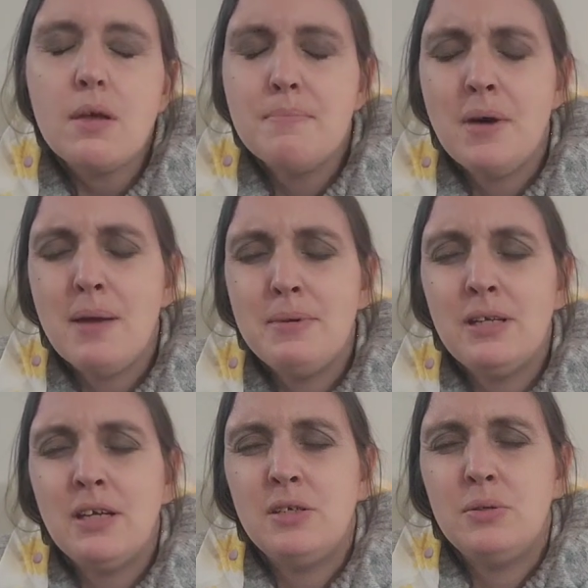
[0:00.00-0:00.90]
but I mean
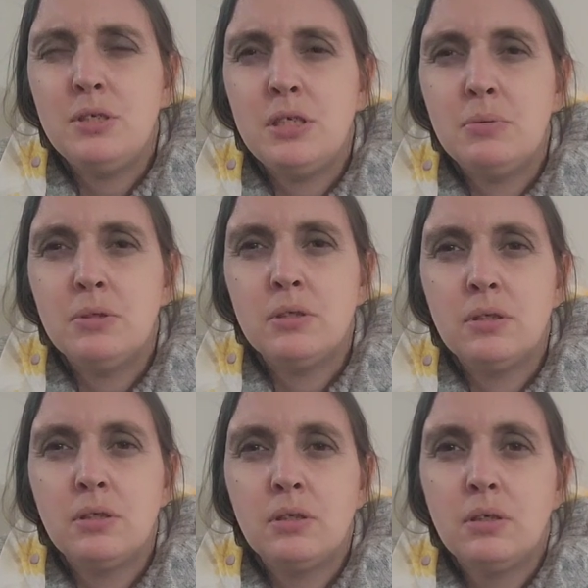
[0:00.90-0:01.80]
I knew she was
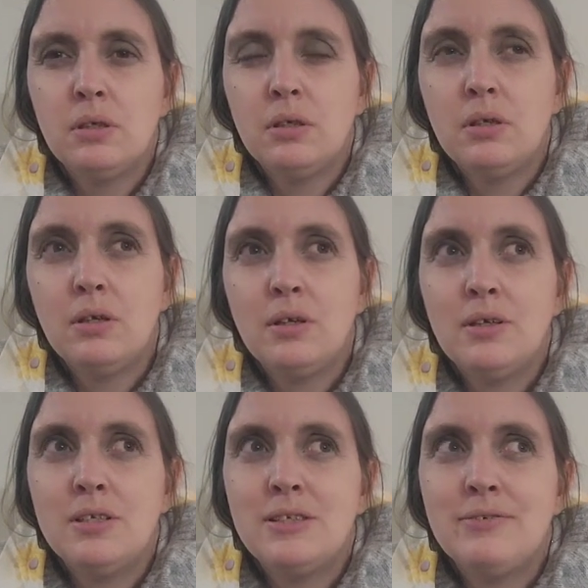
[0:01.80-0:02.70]

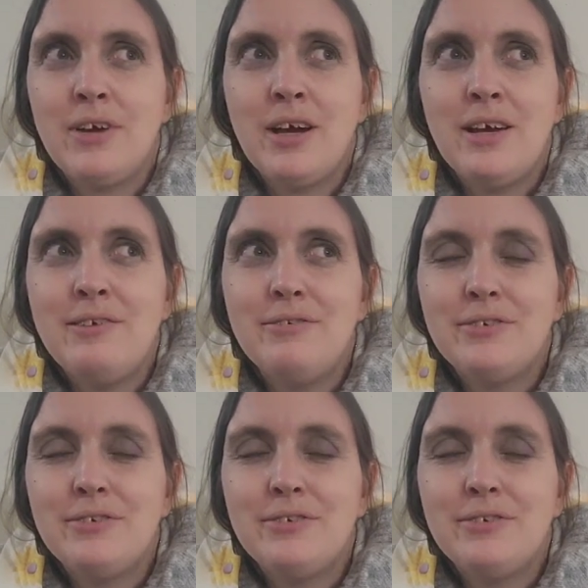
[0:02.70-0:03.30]
gonna survive.